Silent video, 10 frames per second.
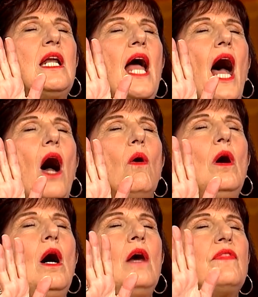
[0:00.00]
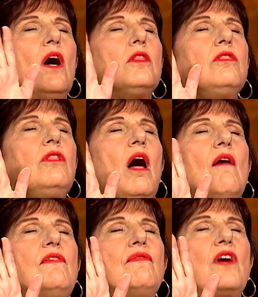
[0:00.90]
right now the
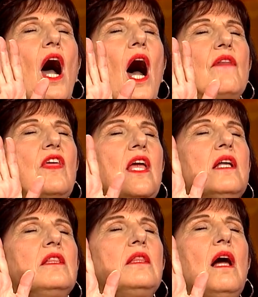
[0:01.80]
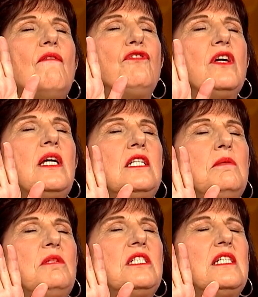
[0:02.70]
love of God, the love for
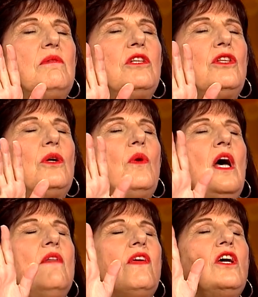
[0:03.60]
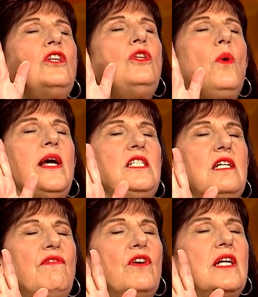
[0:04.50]
intimacy with you, the
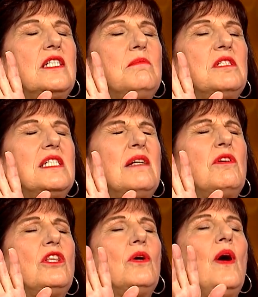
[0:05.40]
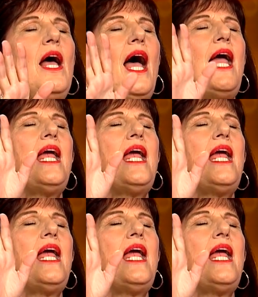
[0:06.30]
anointing for intimacy with you,